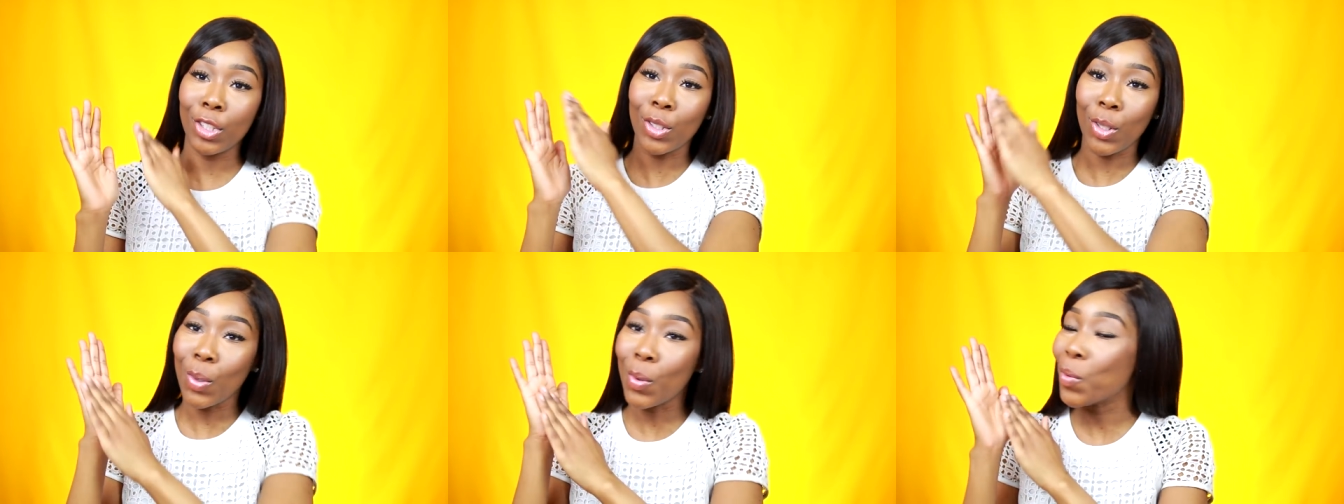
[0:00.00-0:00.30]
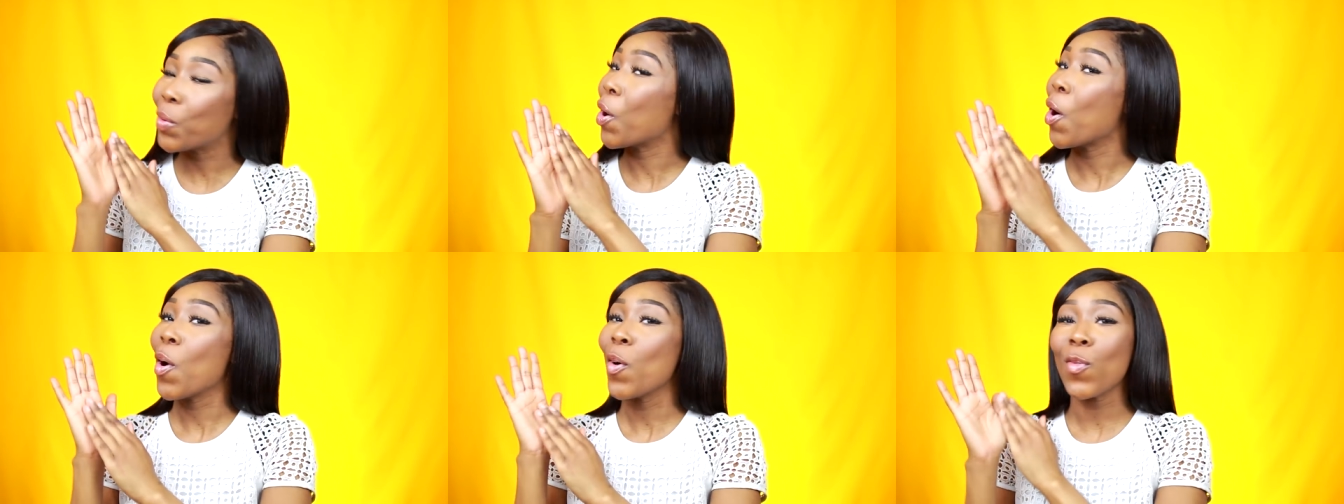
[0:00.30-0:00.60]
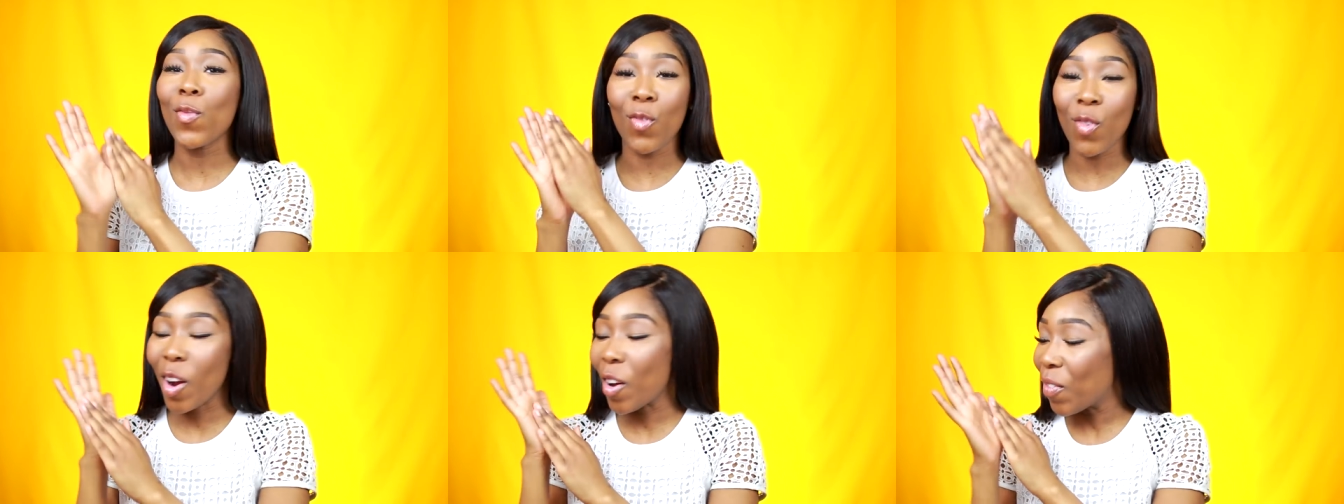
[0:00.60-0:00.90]
Don't
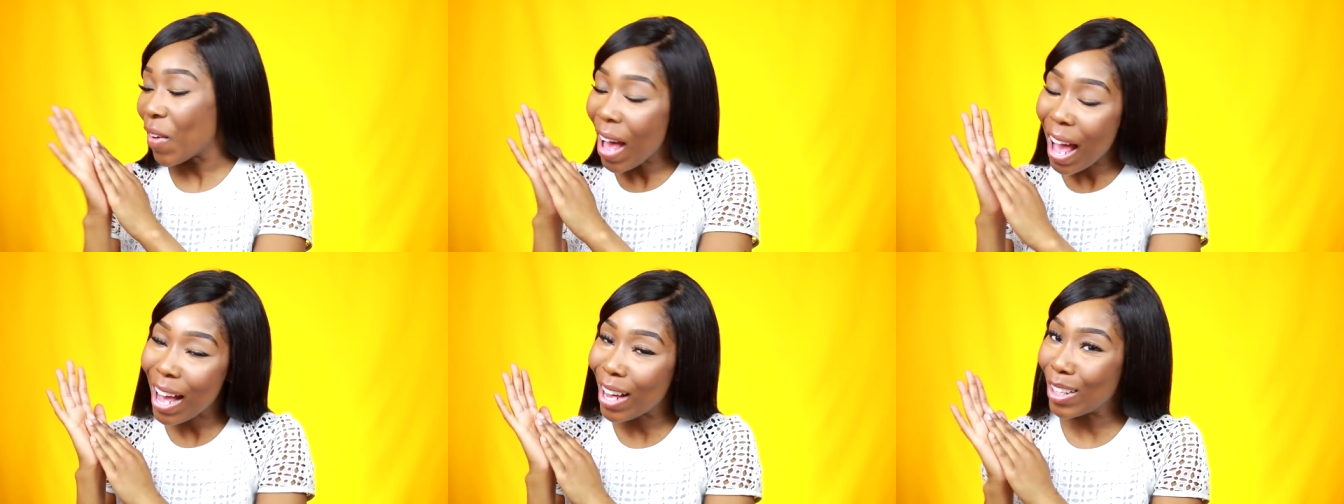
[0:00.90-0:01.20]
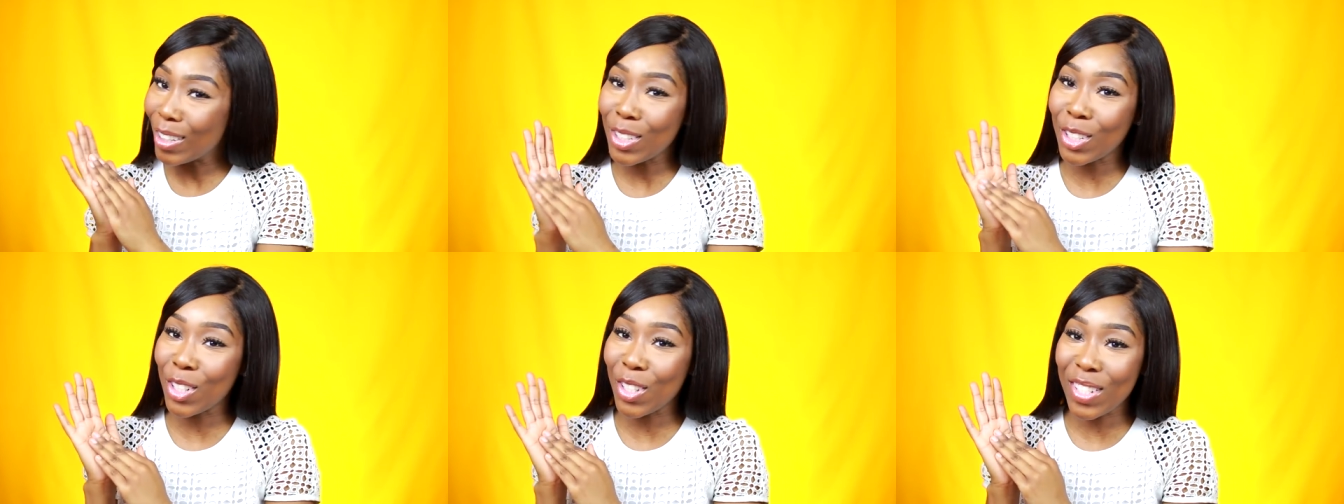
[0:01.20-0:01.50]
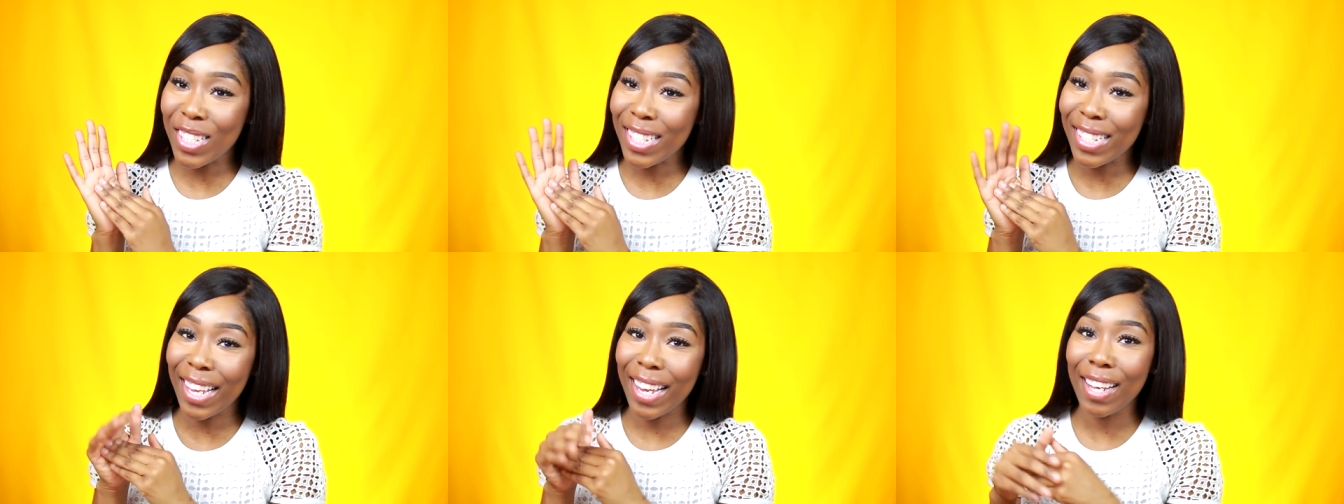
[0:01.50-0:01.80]
rough house your
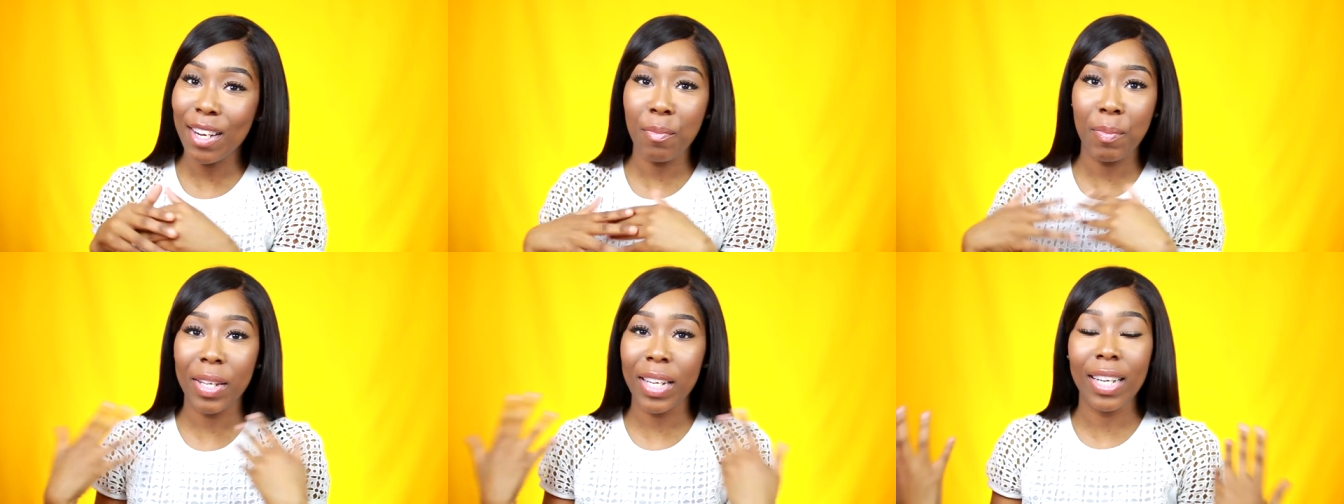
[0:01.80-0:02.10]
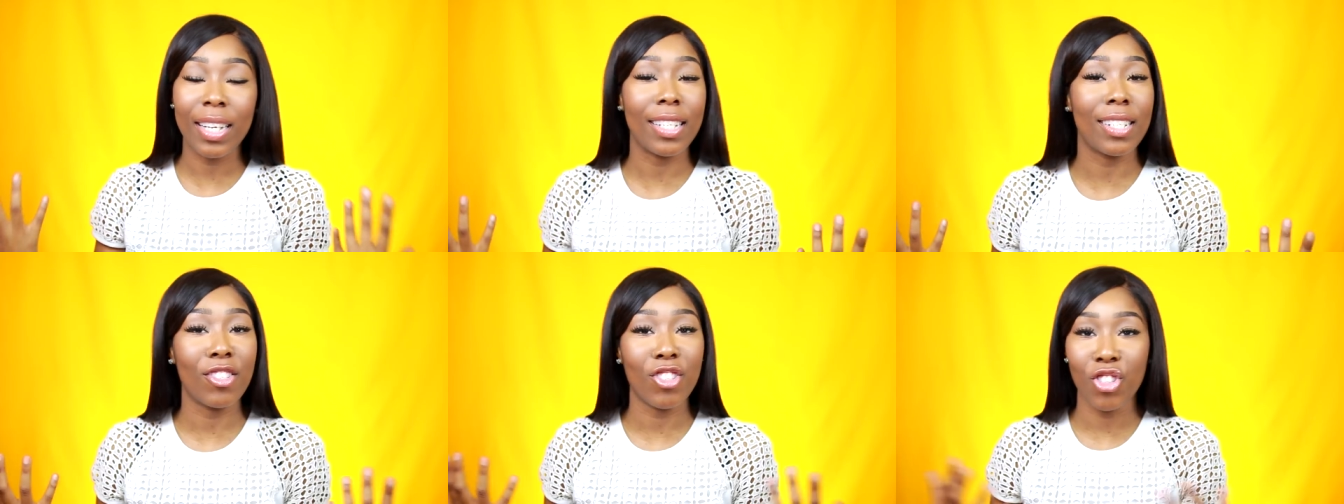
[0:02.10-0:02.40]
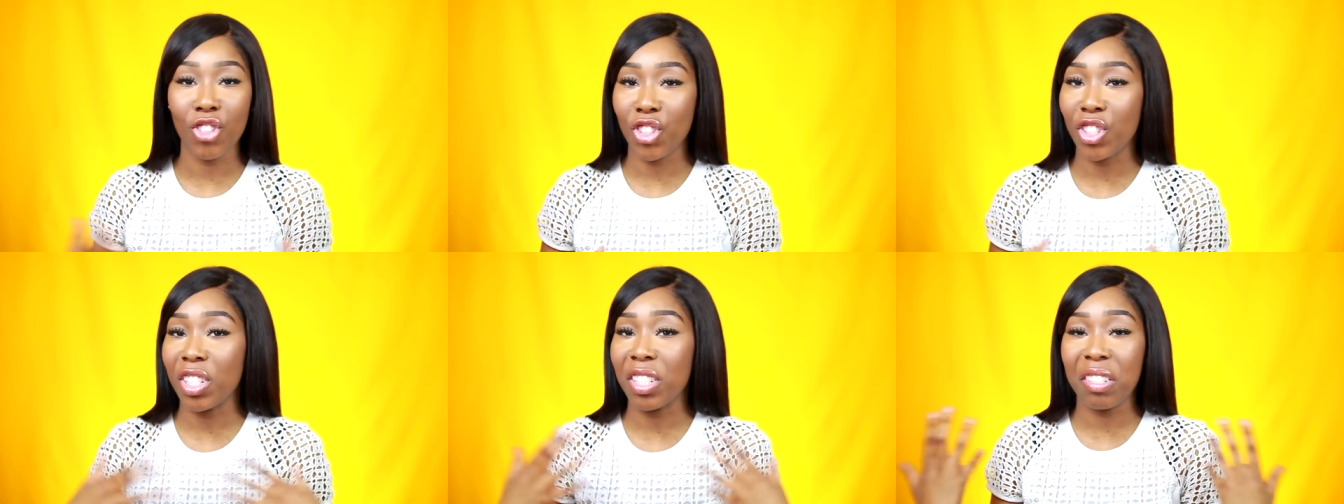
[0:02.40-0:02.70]
skin because
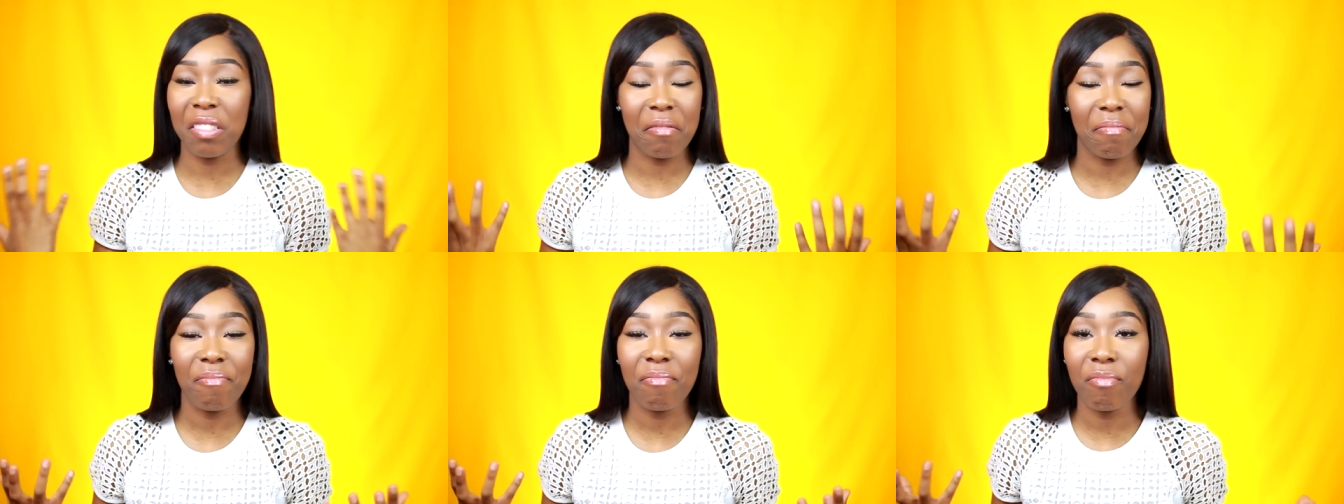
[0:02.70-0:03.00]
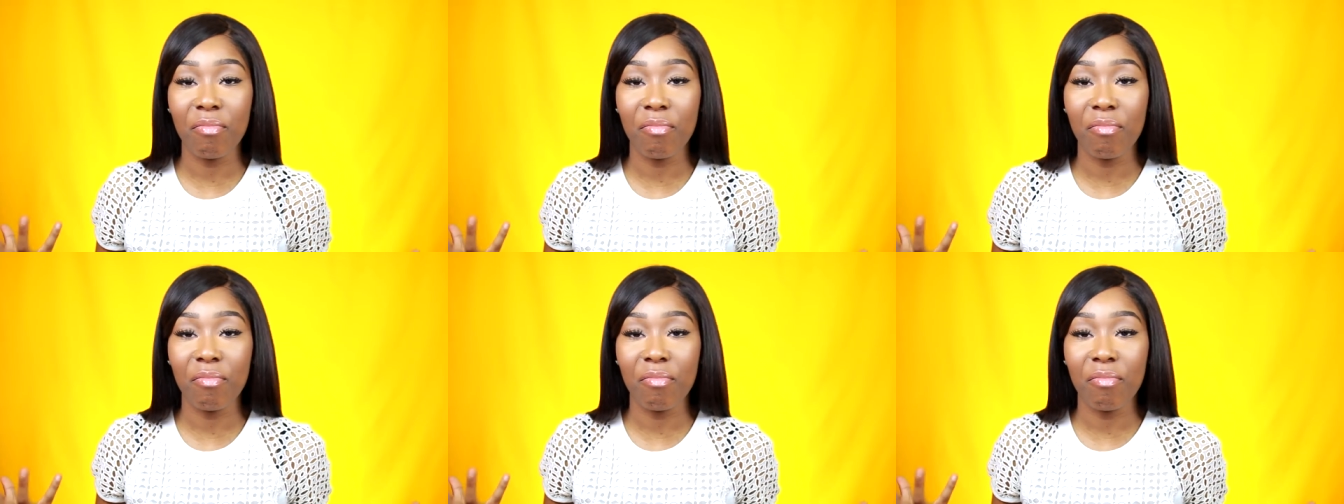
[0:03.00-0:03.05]
you're just